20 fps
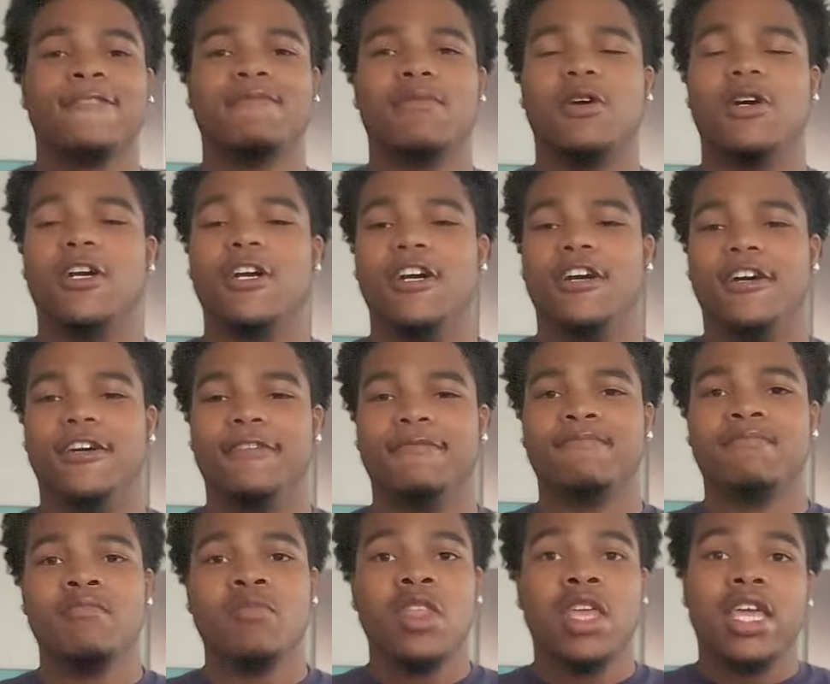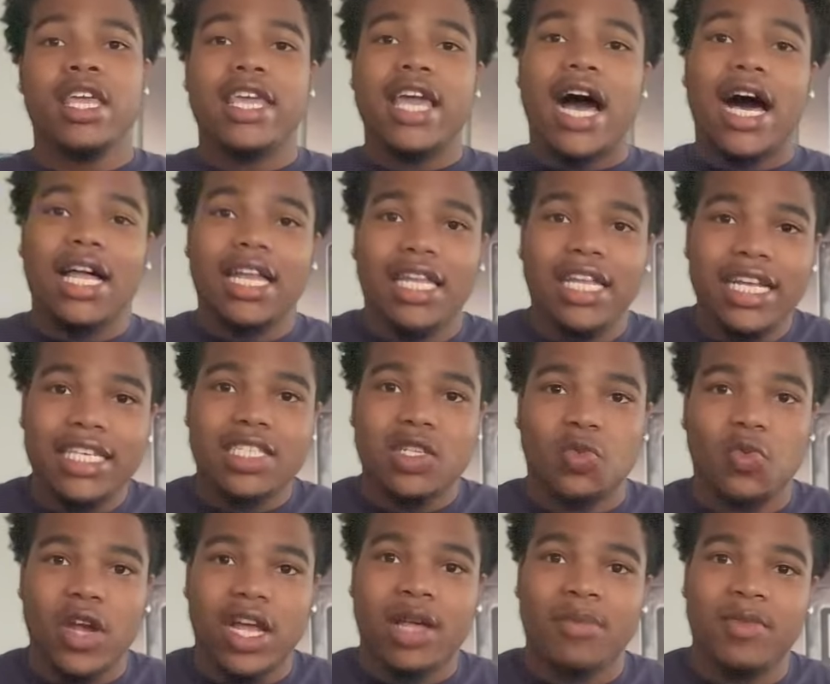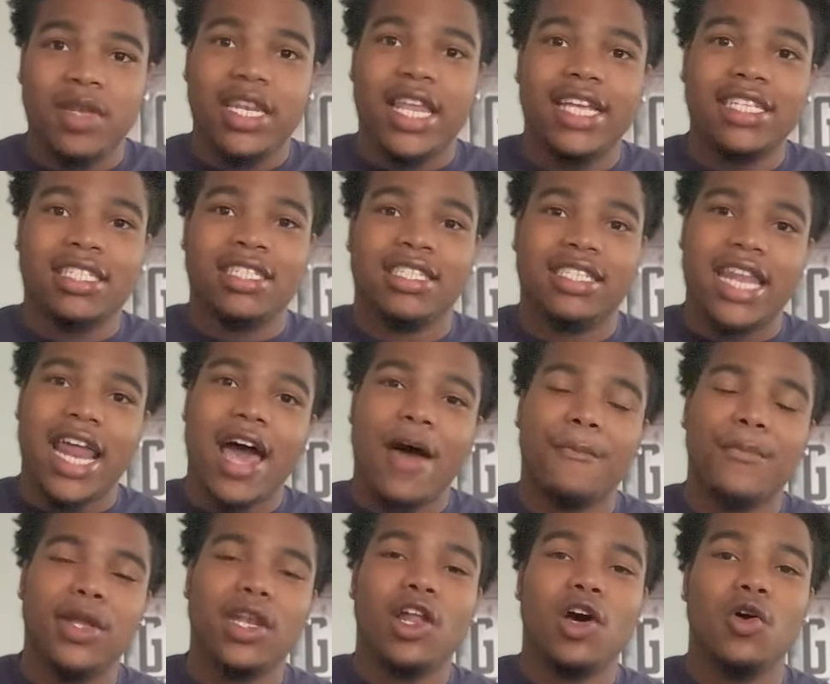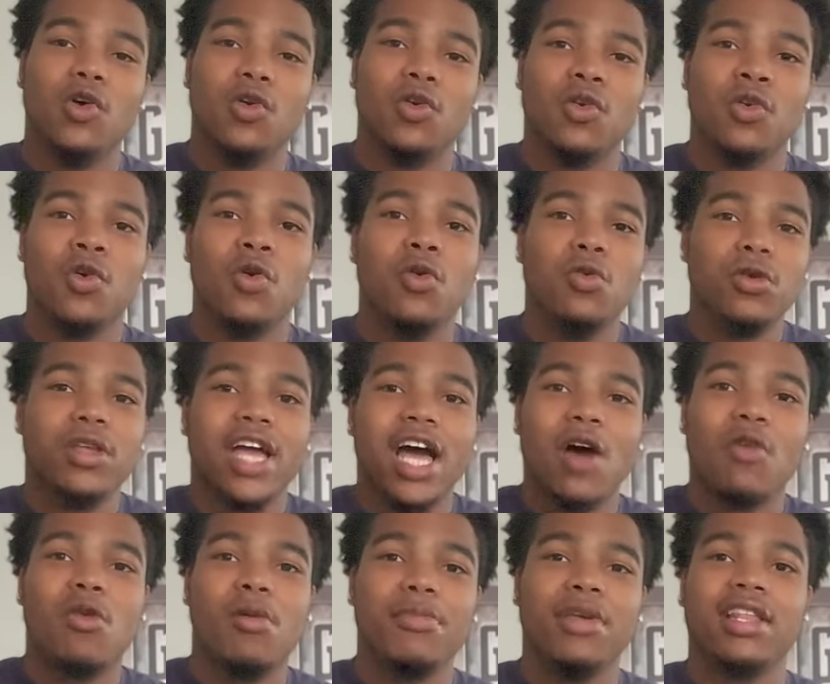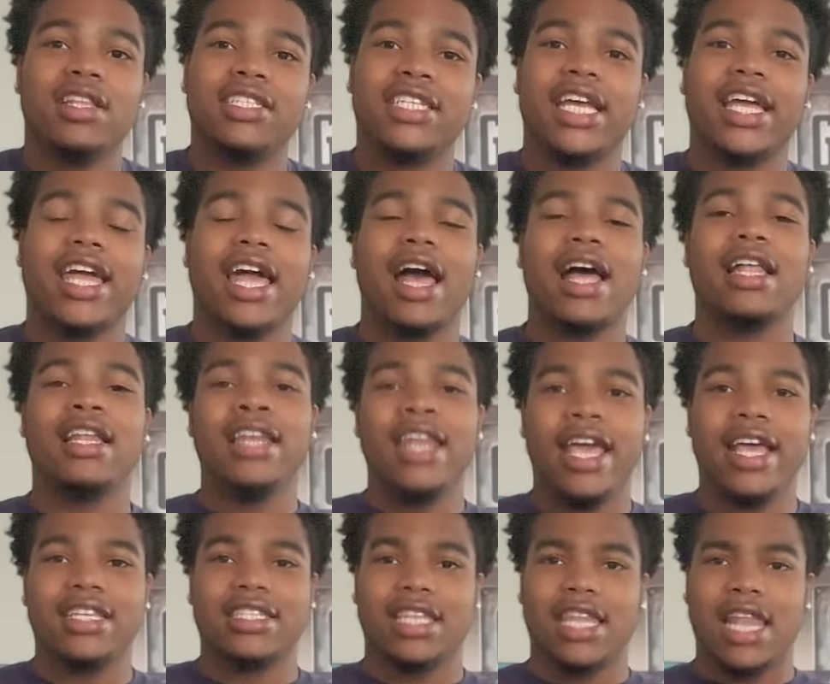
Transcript: Um, Y'all leave some recommendations down below. Who y'all want me to check out next?